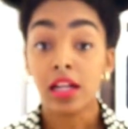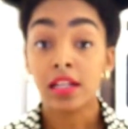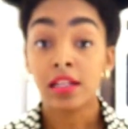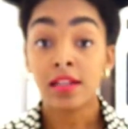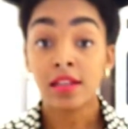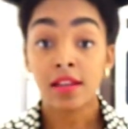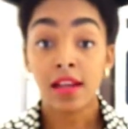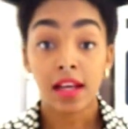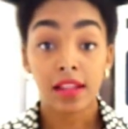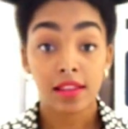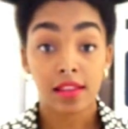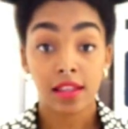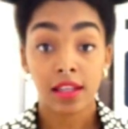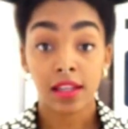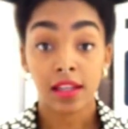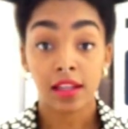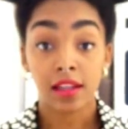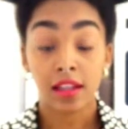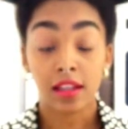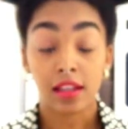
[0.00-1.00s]

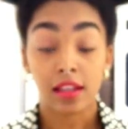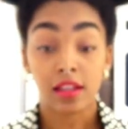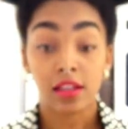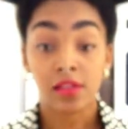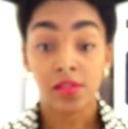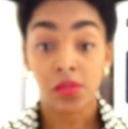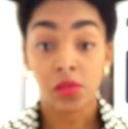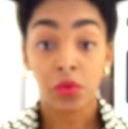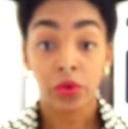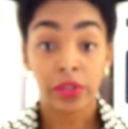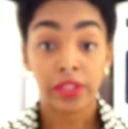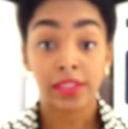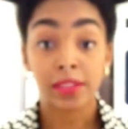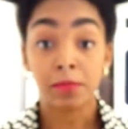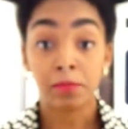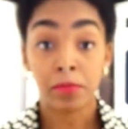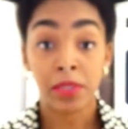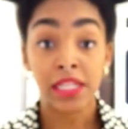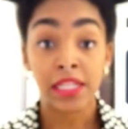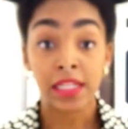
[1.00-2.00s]
Nothing is going to
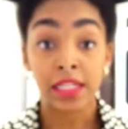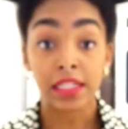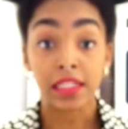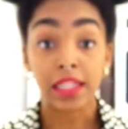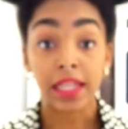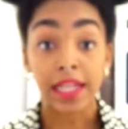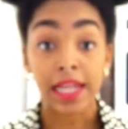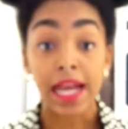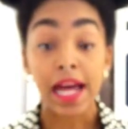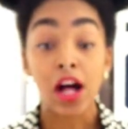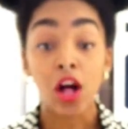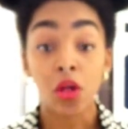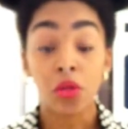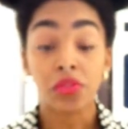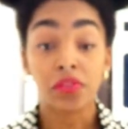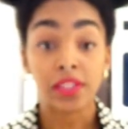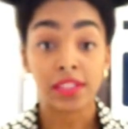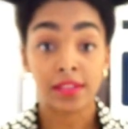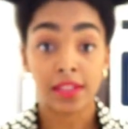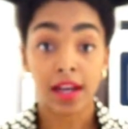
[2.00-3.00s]
beat it like a
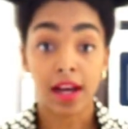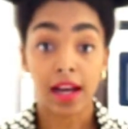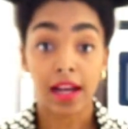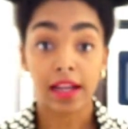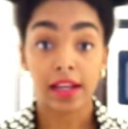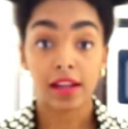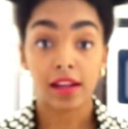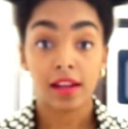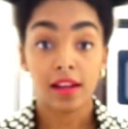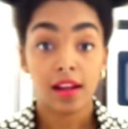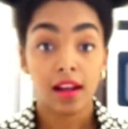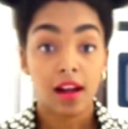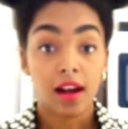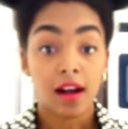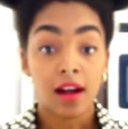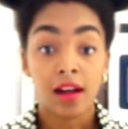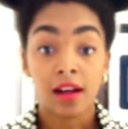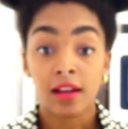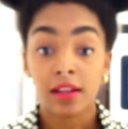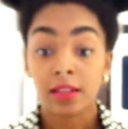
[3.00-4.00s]
healthy diet.
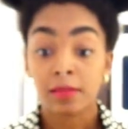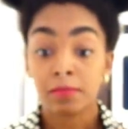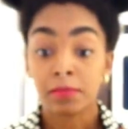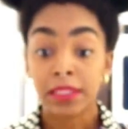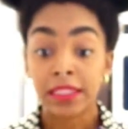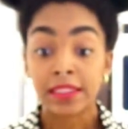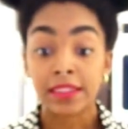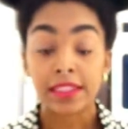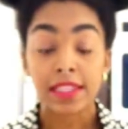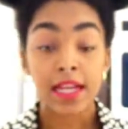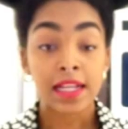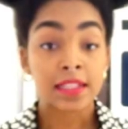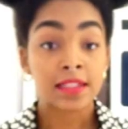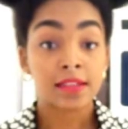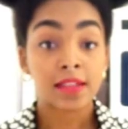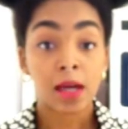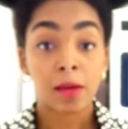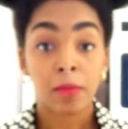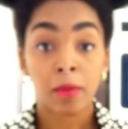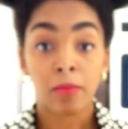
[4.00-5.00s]
It beats any
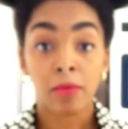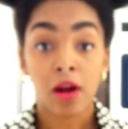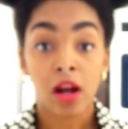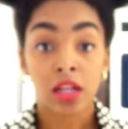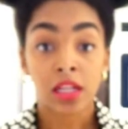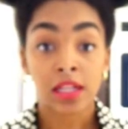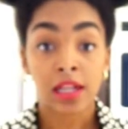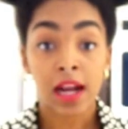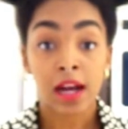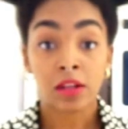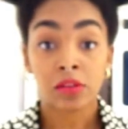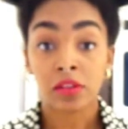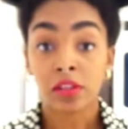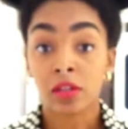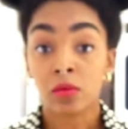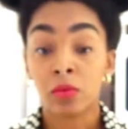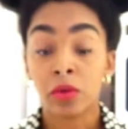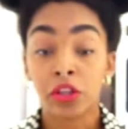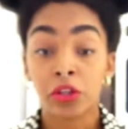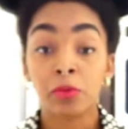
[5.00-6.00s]
type of product out
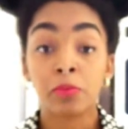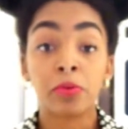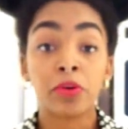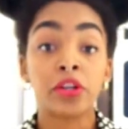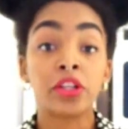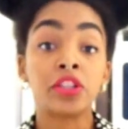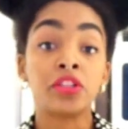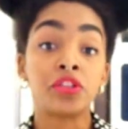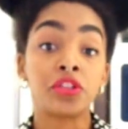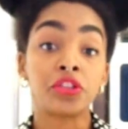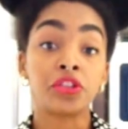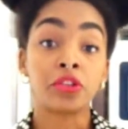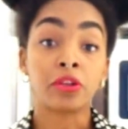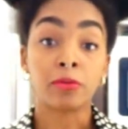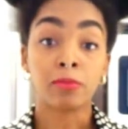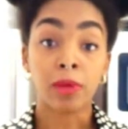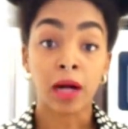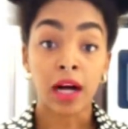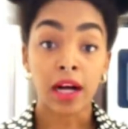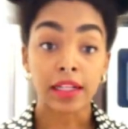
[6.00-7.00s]
there, what you put into your
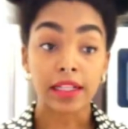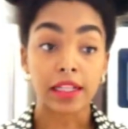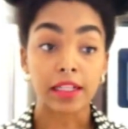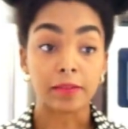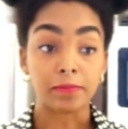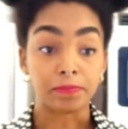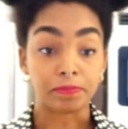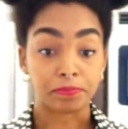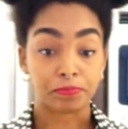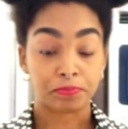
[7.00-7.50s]
body.